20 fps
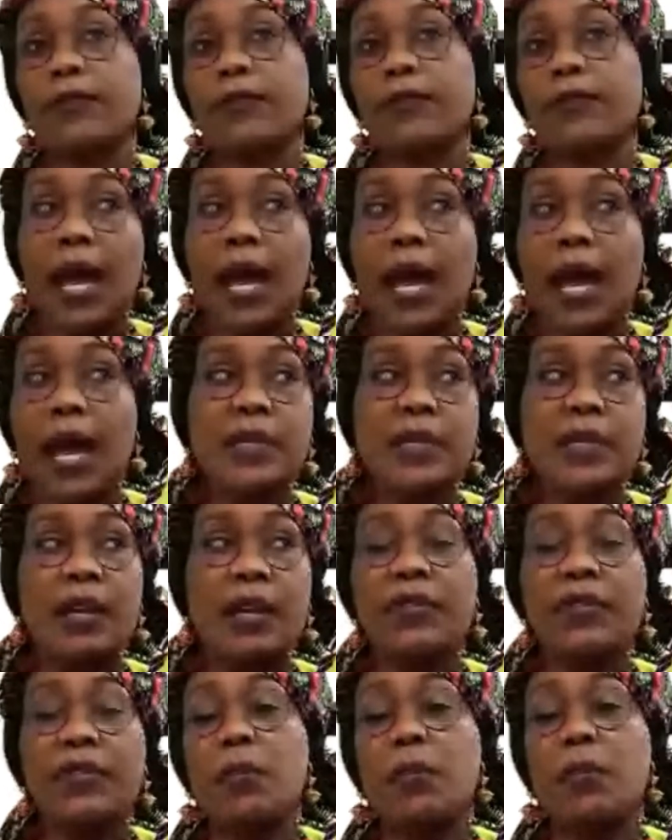Perhaps
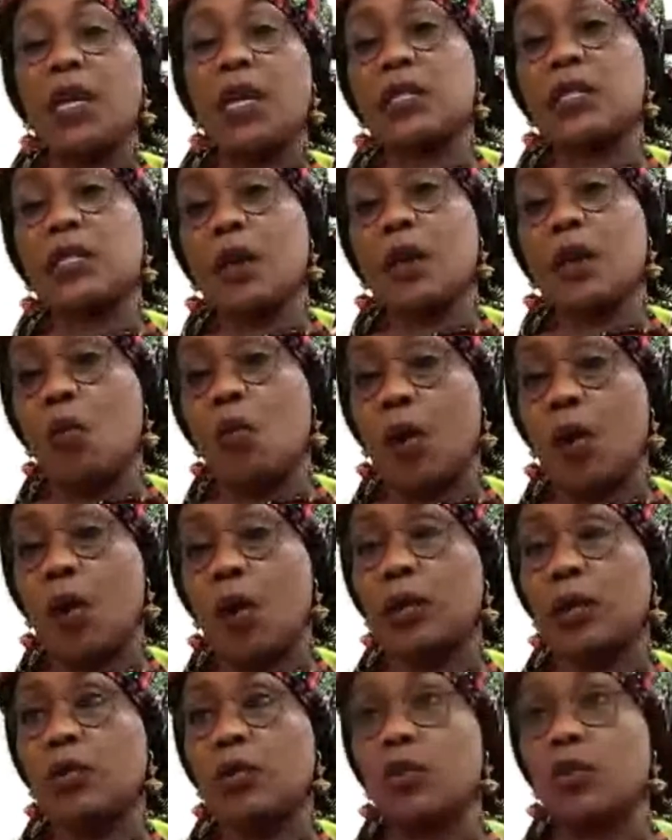if they meet
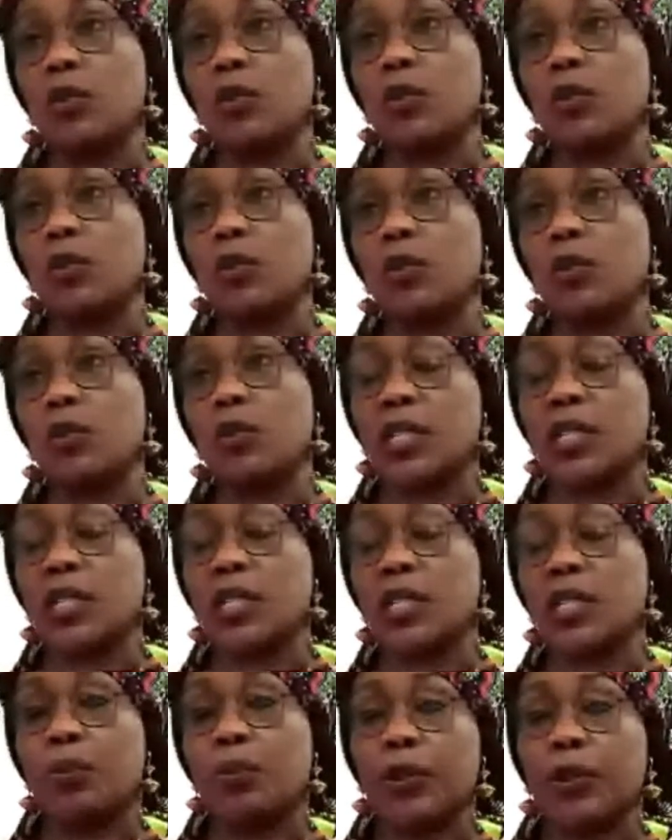someone, to
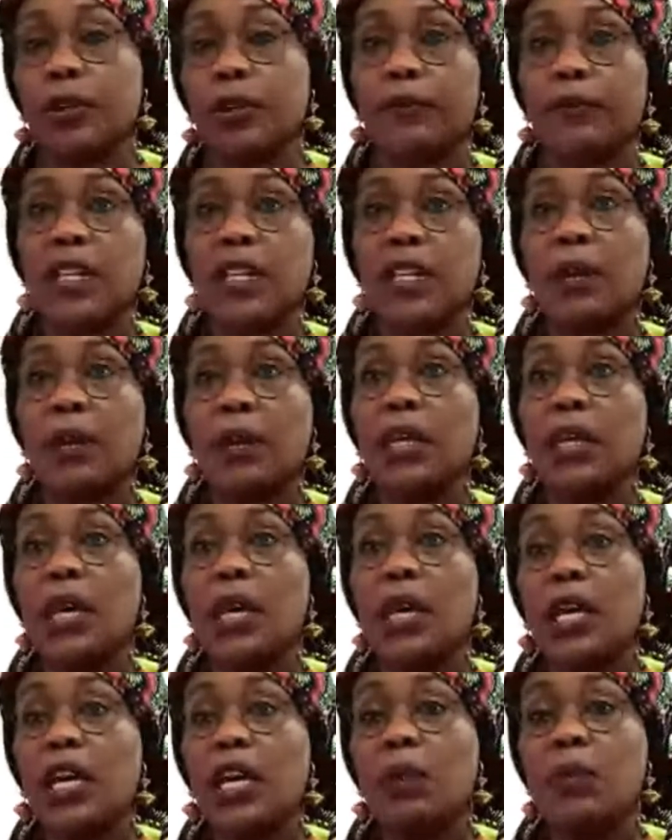counsel both of them,
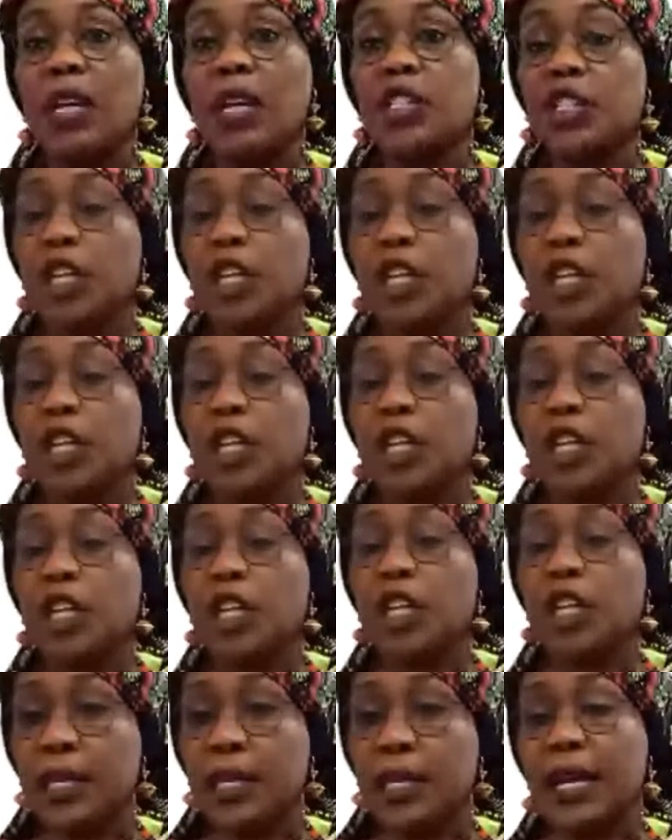he may change his
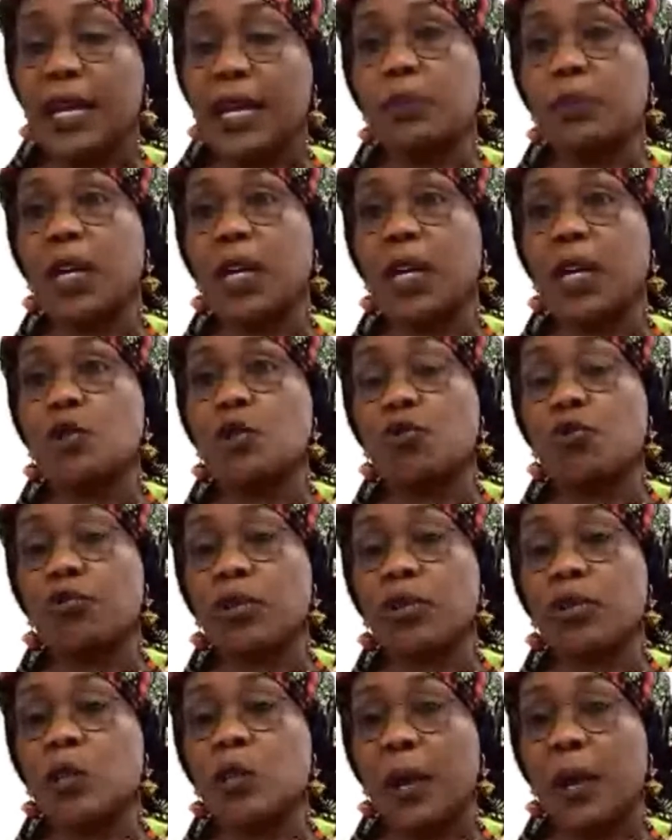ways and begin to
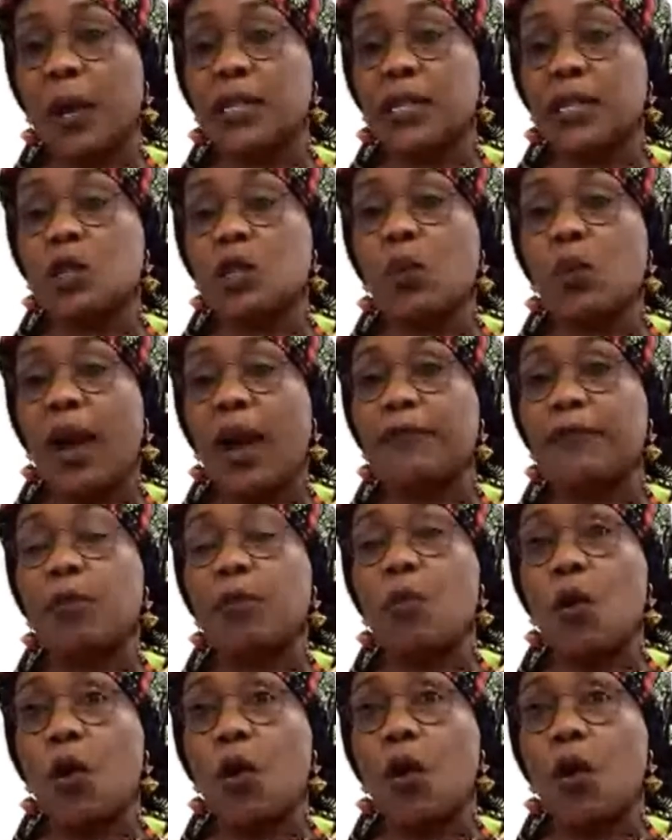respect his wife
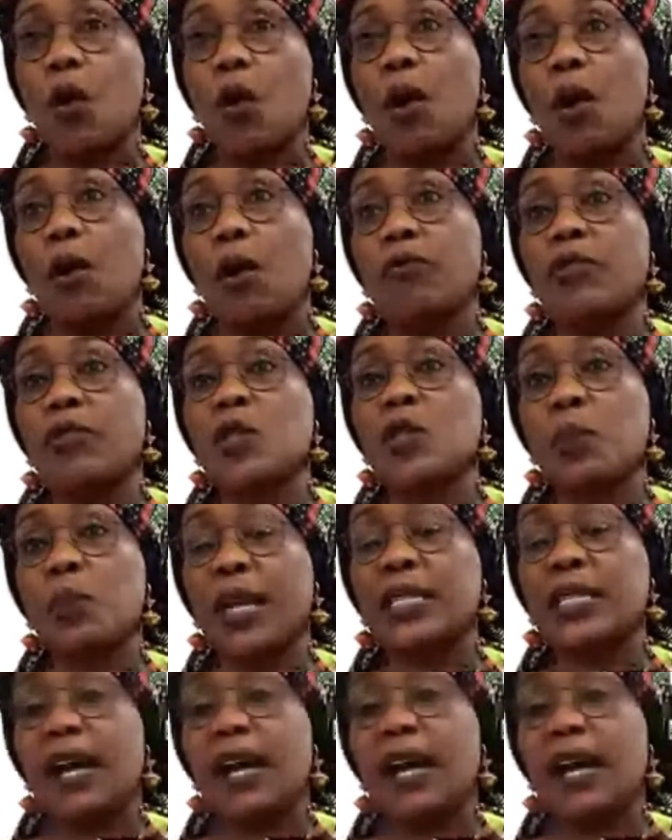more,
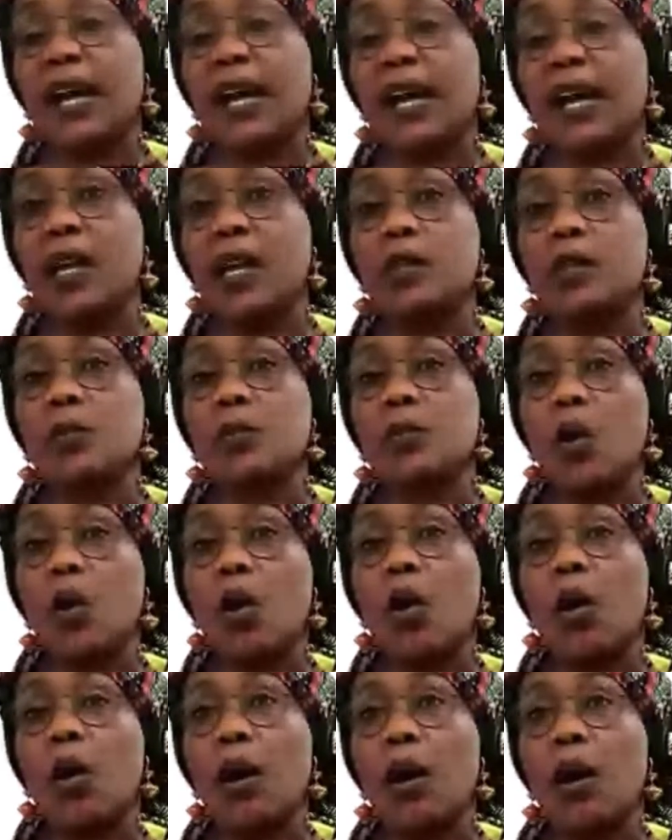respect her feelings
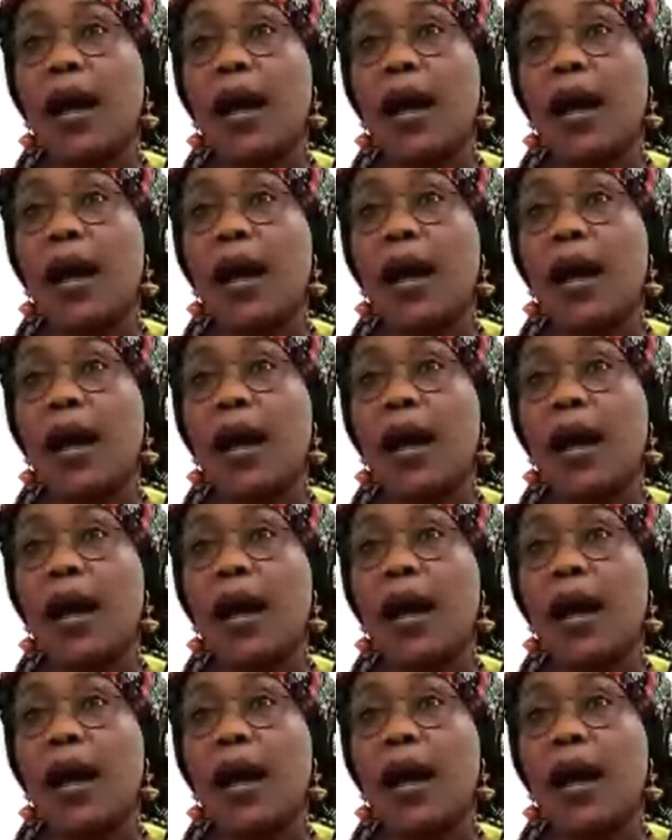more.